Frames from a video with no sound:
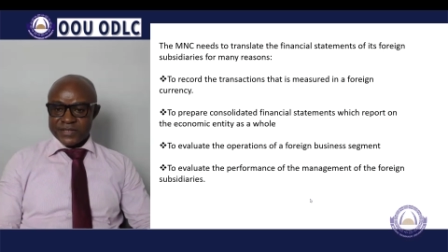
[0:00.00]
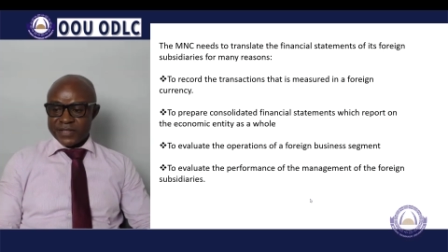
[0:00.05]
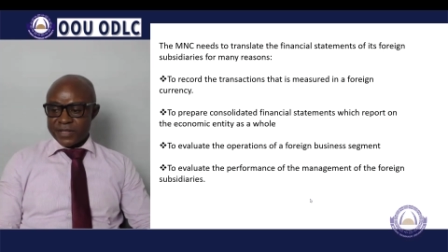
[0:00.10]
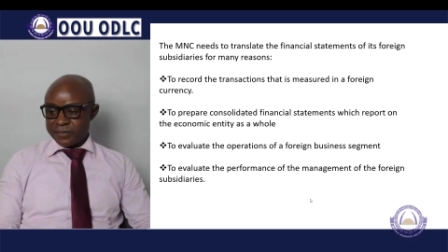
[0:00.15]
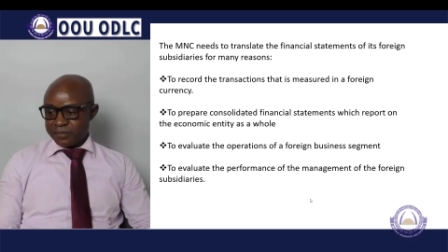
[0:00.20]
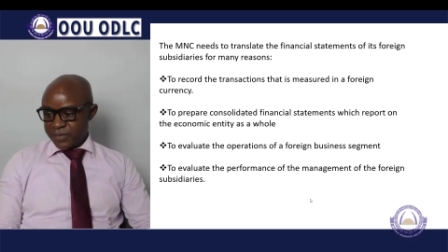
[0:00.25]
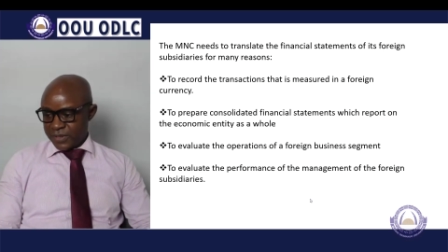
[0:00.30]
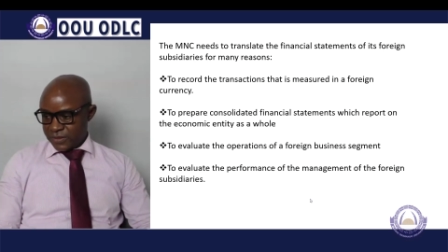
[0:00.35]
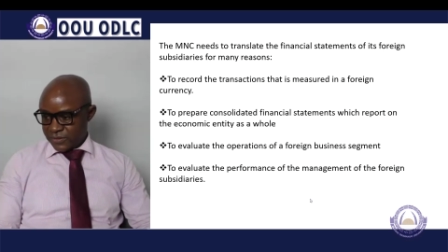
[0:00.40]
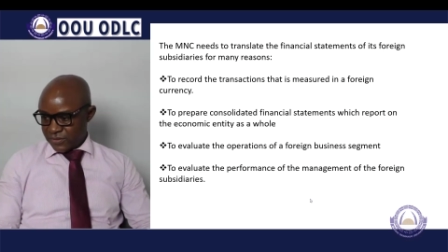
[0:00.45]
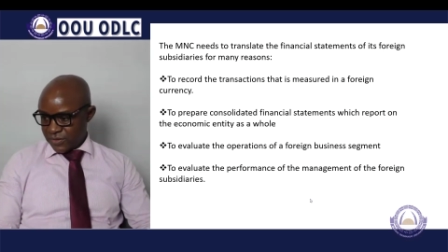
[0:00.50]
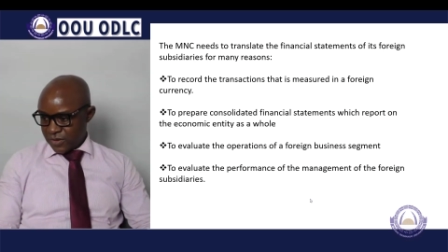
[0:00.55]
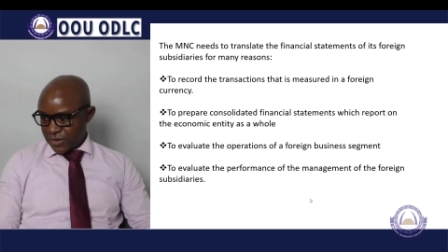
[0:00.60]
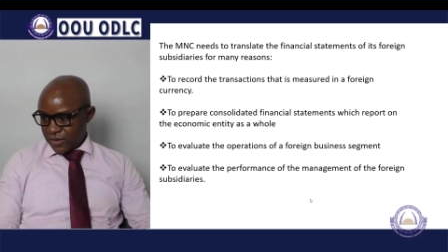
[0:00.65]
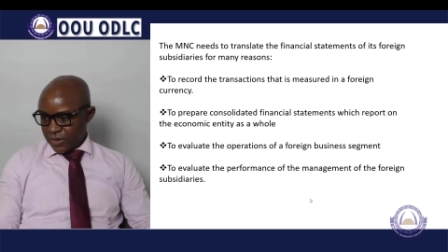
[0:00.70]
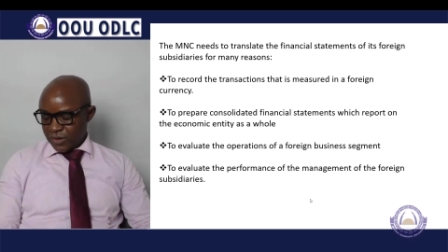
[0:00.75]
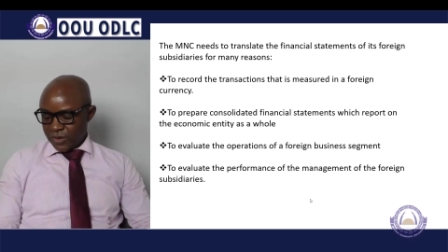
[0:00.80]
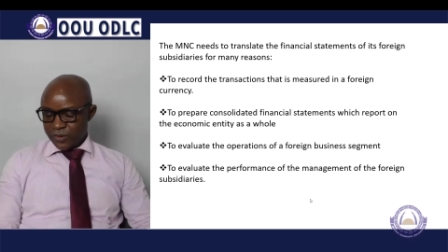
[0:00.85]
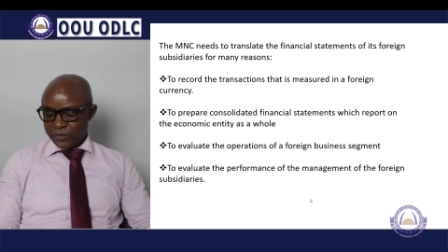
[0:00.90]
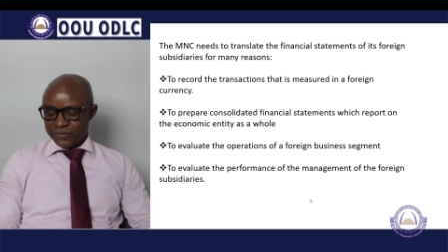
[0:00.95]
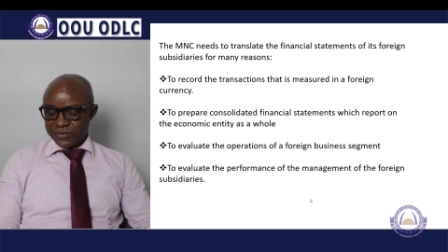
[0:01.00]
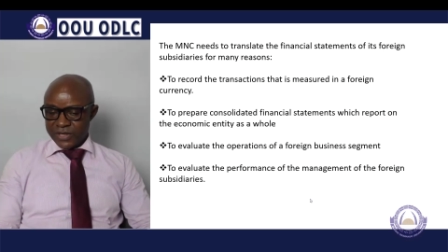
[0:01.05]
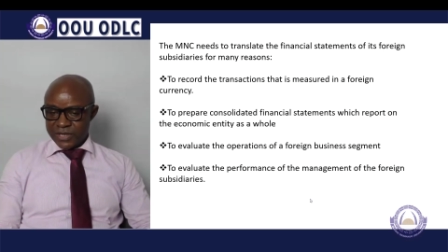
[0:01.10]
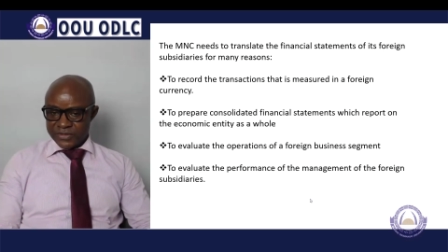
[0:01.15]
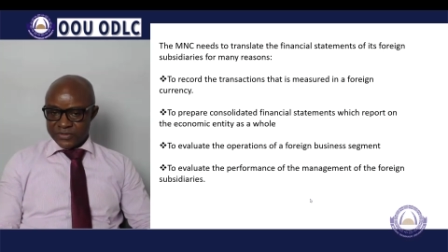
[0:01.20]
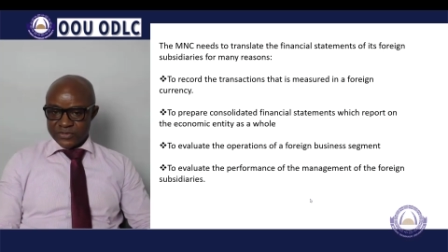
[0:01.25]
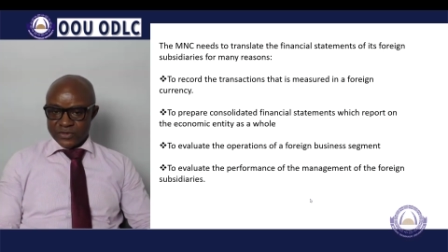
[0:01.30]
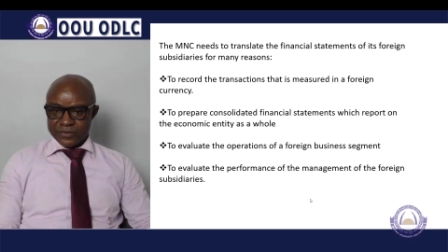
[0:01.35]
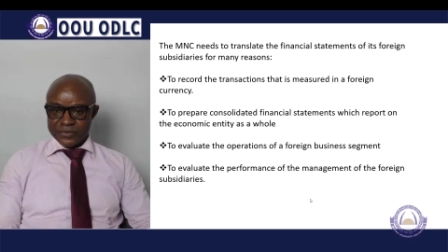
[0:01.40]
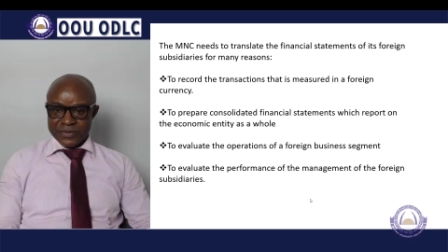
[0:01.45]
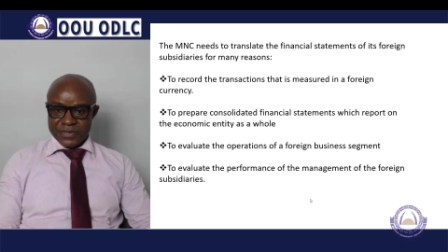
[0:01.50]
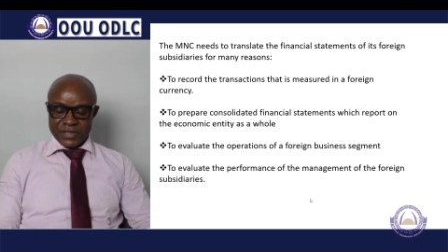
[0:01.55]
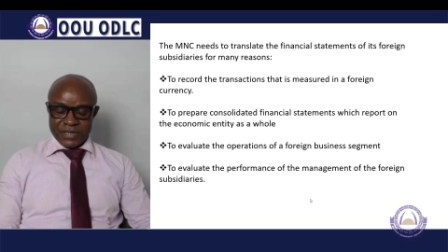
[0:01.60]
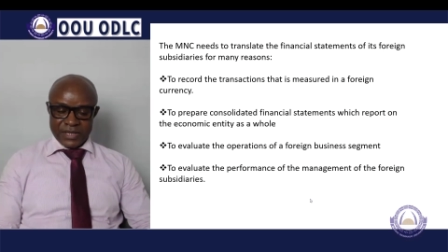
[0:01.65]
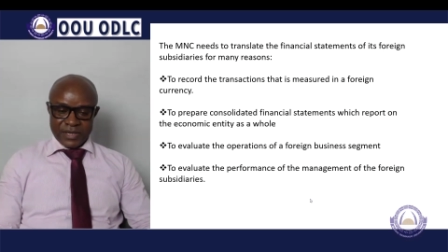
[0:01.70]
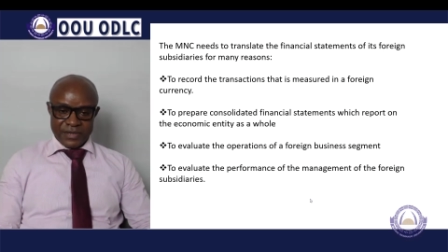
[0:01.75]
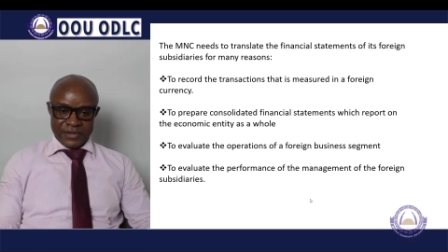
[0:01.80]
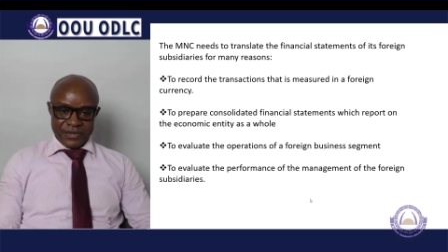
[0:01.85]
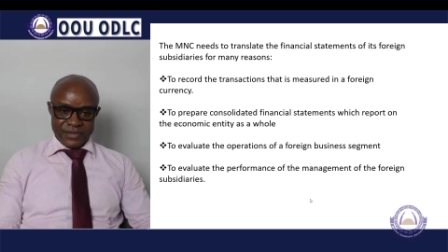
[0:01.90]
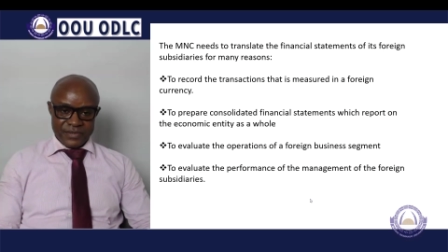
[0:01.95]
statements of their
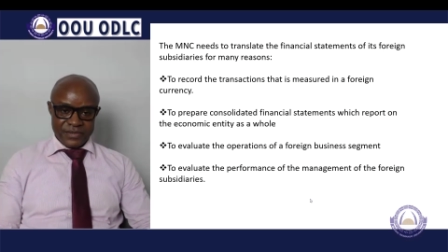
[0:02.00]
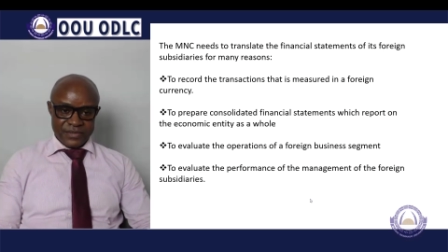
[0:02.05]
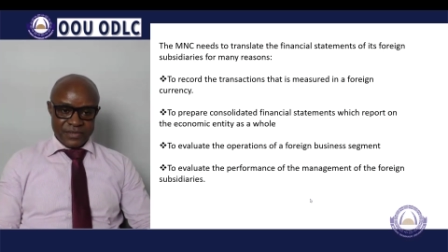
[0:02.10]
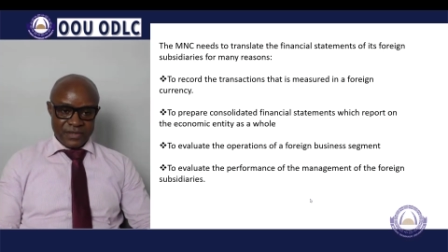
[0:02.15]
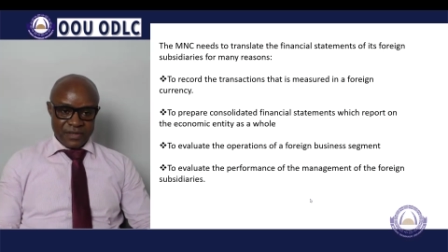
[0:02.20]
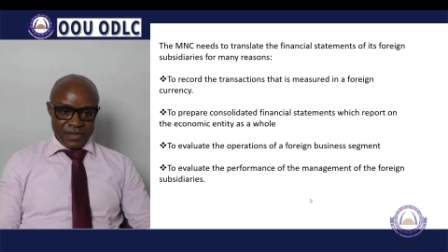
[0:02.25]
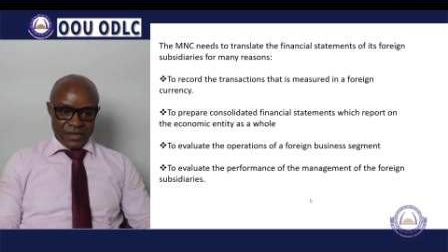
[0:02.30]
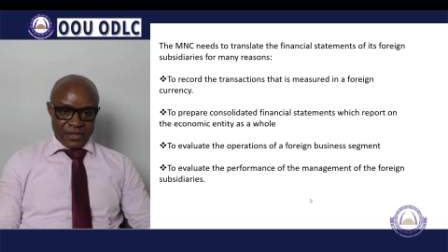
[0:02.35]
subsidiaries